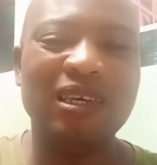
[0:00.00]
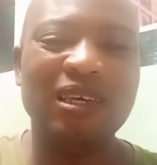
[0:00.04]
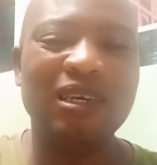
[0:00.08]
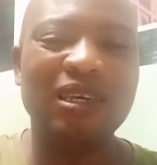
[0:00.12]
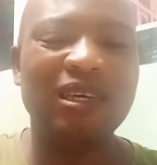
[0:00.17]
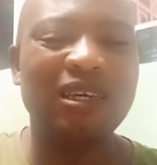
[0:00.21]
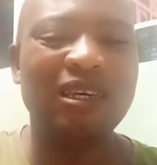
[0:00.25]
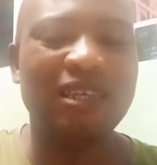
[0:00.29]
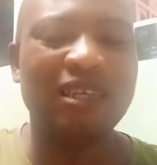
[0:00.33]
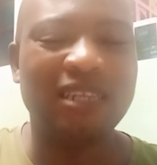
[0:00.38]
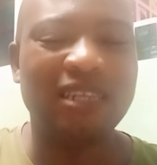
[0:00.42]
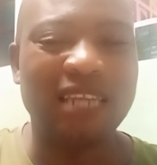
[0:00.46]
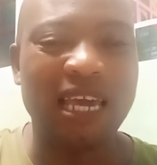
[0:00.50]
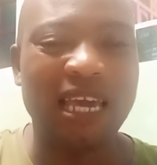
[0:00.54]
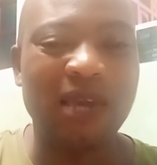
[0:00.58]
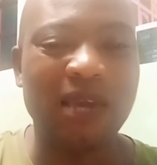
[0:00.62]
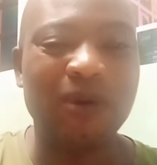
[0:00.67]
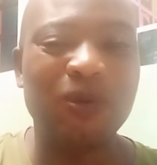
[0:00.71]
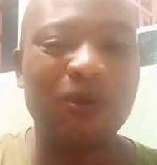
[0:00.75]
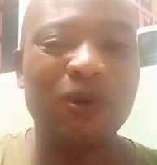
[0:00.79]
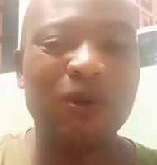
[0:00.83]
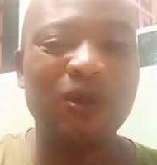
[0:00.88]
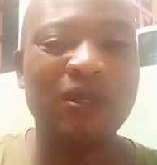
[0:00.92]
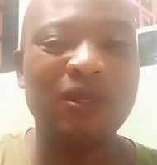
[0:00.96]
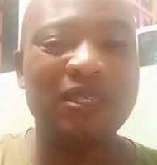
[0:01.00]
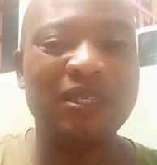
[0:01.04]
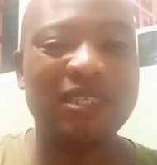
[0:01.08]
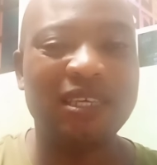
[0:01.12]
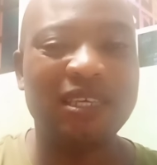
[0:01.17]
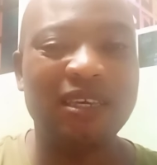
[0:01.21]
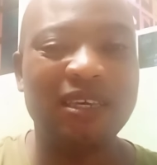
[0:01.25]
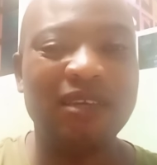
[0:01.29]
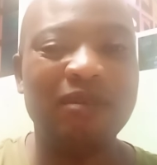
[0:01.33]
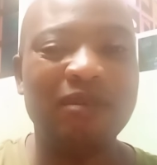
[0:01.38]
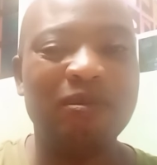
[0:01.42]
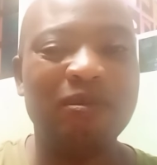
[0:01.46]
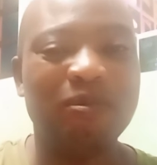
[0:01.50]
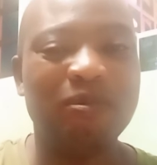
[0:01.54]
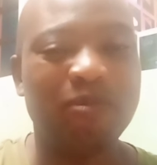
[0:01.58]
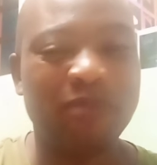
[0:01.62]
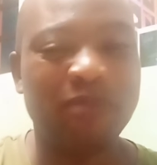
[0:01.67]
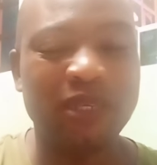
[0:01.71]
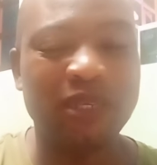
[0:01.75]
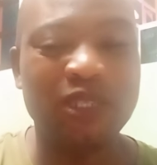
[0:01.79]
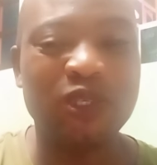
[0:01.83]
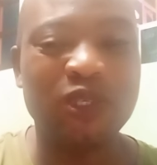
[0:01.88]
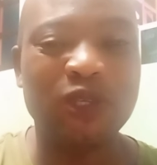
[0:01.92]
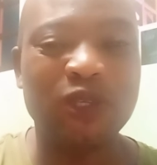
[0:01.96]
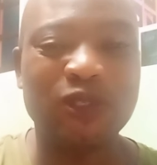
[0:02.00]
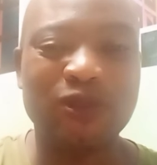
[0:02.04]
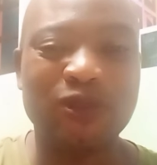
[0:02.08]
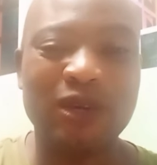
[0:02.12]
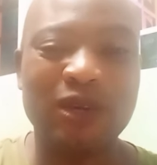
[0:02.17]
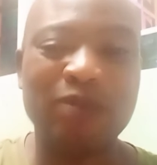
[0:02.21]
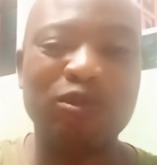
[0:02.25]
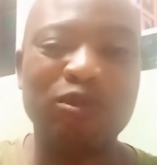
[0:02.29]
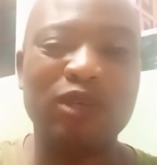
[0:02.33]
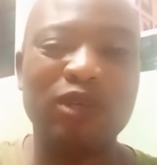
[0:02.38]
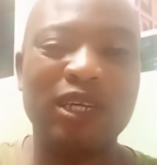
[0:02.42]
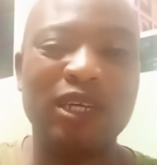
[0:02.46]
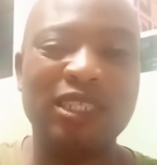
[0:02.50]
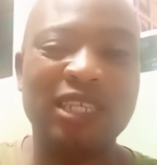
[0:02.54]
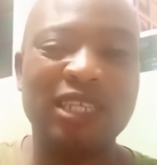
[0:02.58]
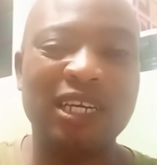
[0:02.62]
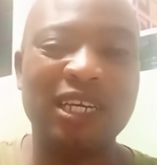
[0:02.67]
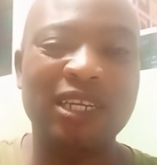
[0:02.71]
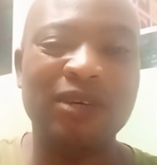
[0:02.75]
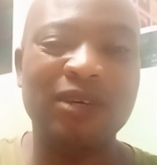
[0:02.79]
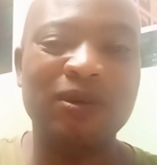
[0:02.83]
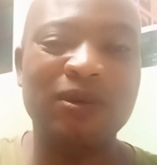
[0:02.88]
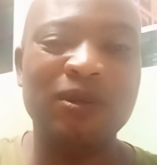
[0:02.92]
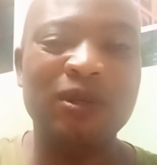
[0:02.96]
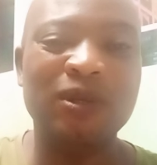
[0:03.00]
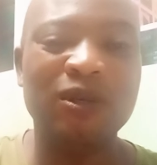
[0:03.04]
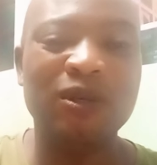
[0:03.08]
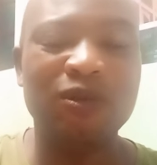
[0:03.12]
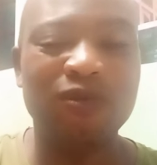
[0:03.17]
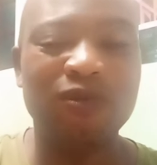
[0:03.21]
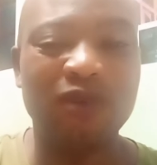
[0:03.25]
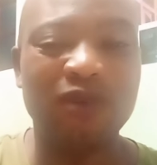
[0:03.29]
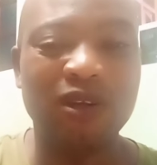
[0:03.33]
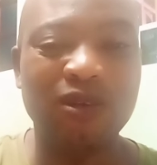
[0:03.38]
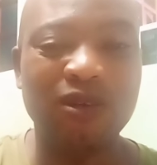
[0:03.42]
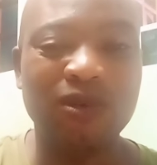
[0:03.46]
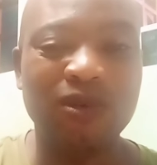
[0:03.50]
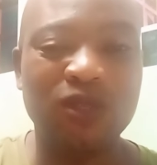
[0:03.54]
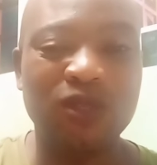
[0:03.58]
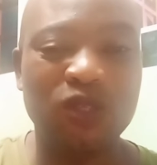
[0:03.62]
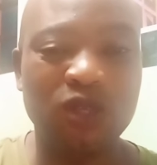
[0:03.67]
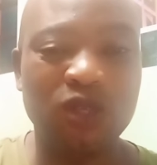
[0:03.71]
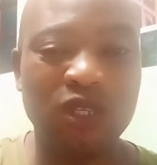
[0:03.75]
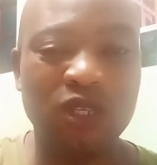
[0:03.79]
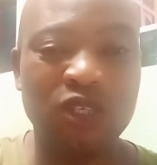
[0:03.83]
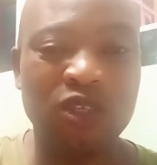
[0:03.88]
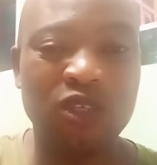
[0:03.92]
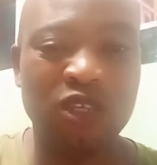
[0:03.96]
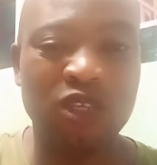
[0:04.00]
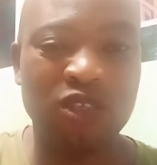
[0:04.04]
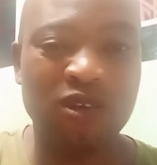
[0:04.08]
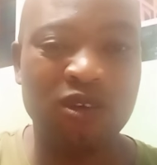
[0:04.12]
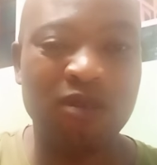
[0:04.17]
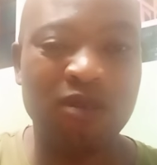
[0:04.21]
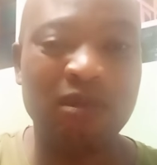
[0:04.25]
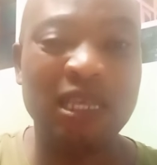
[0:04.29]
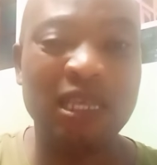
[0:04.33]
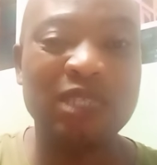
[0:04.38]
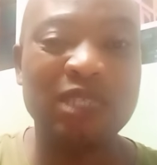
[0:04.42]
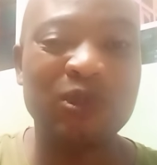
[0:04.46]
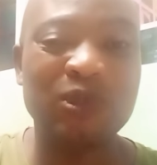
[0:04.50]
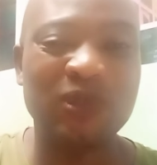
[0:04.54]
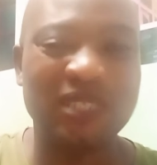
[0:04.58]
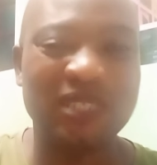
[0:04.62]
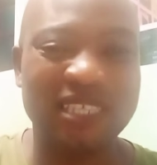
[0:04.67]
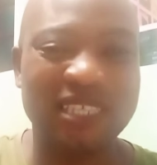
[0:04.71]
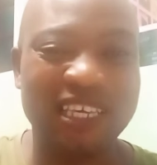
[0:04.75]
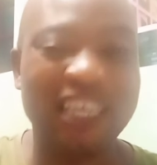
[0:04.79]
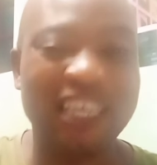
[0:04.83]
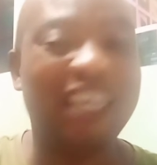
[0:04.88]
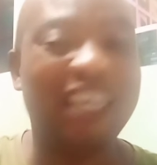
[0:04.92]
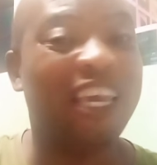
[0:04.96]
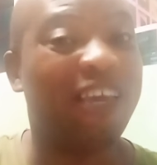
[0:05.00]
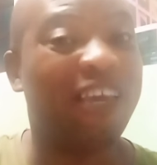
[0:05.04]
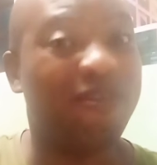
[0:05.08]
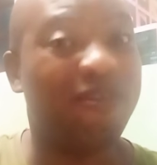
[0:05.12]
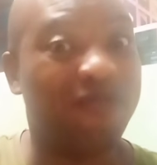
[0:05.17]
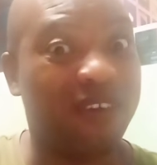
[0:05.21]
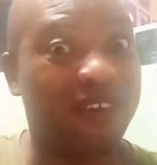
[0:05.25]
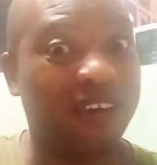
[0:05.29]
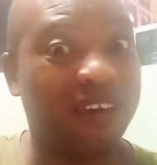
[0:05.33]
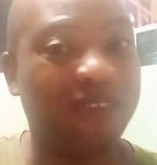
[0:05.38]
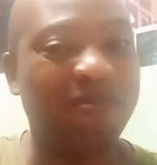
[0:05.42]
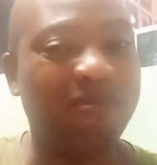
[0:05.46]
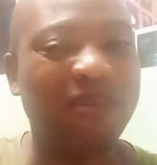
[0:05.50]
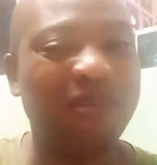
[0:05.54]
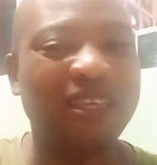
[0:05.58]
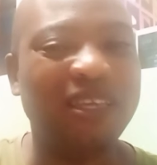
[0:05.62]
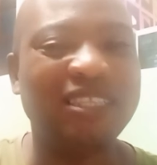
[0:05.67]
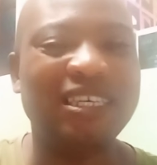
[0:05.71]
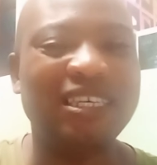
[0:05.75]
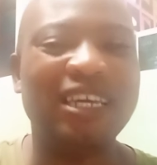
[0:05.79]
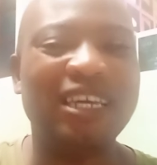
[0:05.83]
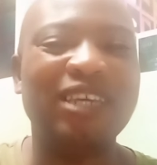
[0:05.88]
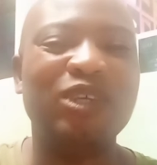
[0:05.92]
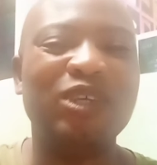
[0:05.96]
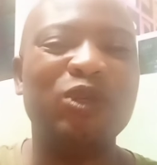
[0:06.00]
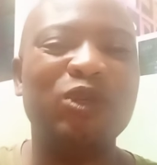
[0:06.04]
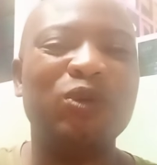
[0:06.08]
Like I always say, please subscribe to our channel. For the returning subscribers, we say a very big thank you.